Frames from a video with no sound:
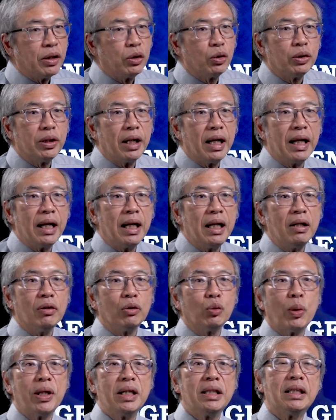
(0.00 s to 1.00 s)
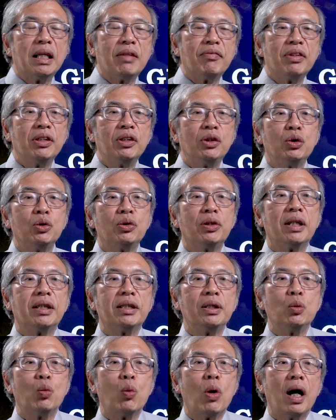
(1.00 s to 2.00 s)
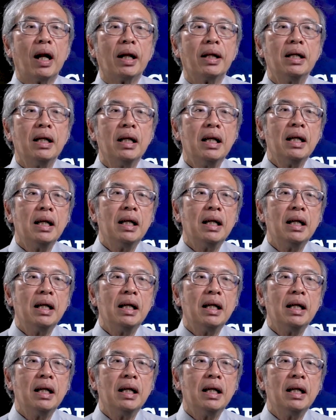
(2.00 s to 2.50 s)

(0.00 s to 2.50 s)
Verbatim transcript: and today, 27 to 31,